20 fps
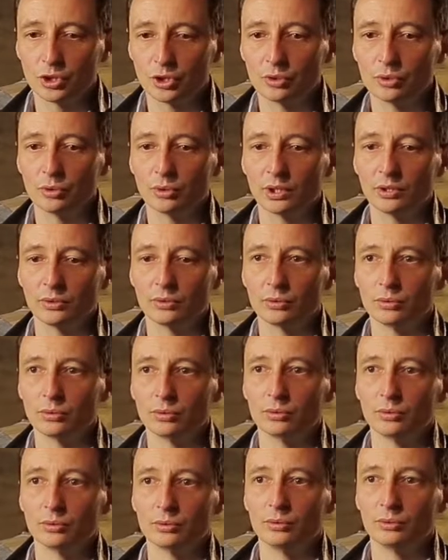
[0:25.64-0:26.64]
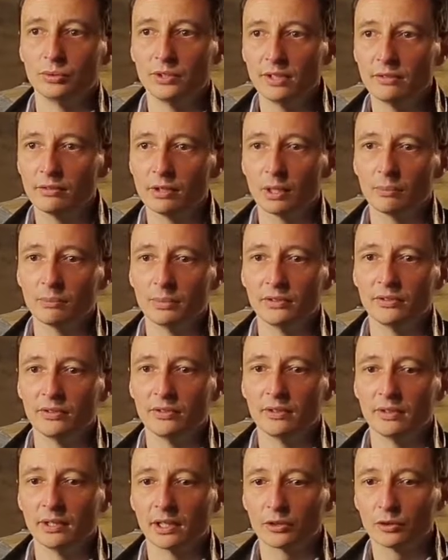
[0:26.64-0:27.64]
show and to develop, is
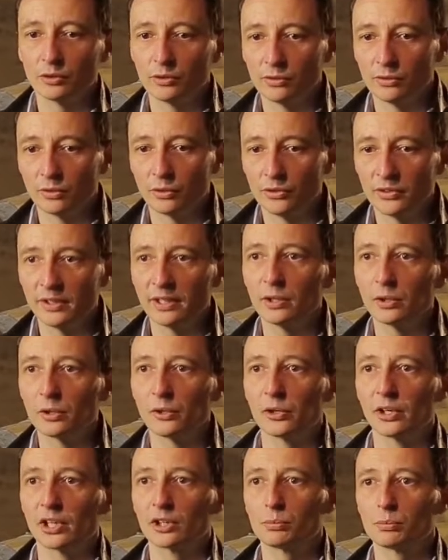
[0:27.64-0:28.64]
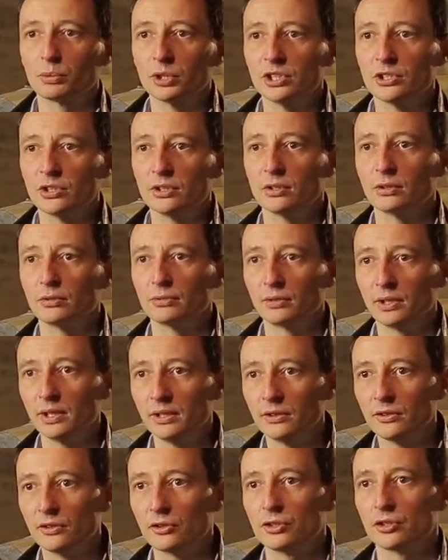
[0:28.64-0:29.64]
the singular expression of
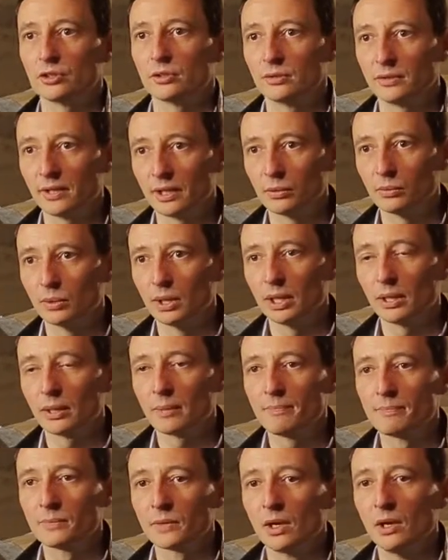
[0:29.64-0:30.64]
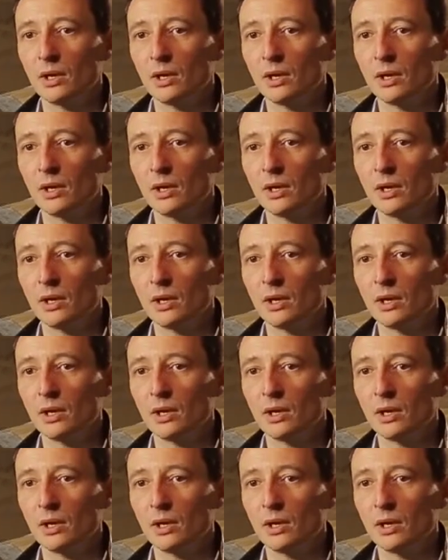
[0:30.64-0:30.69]
each terroir.